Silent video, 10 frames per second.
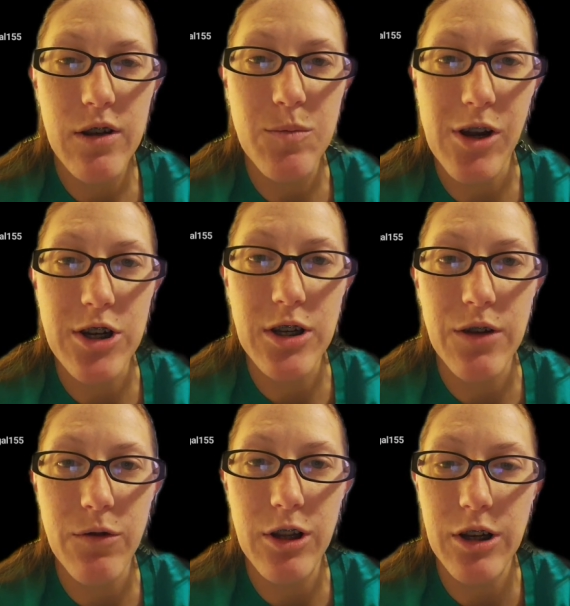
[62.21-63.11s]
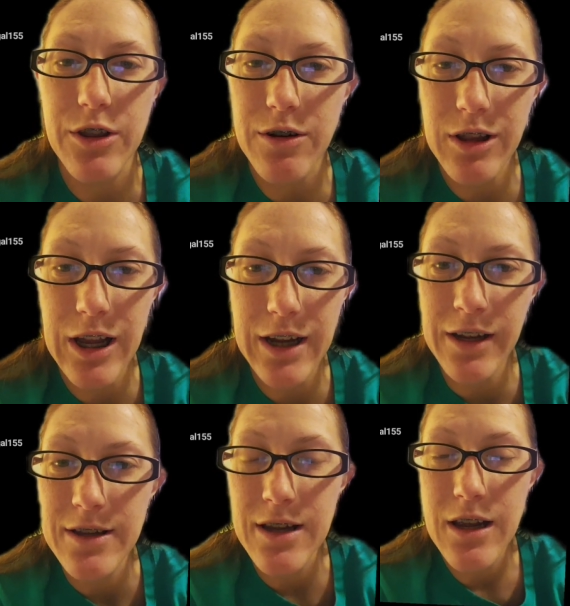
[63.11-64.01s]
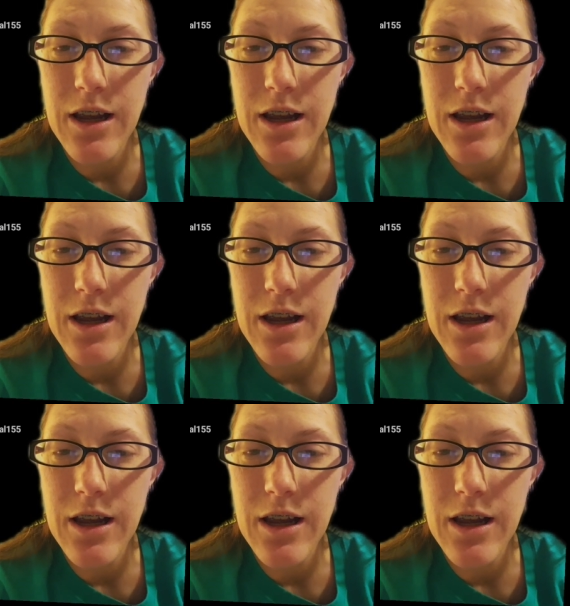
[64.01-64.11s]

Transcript: especially if we look at their legs.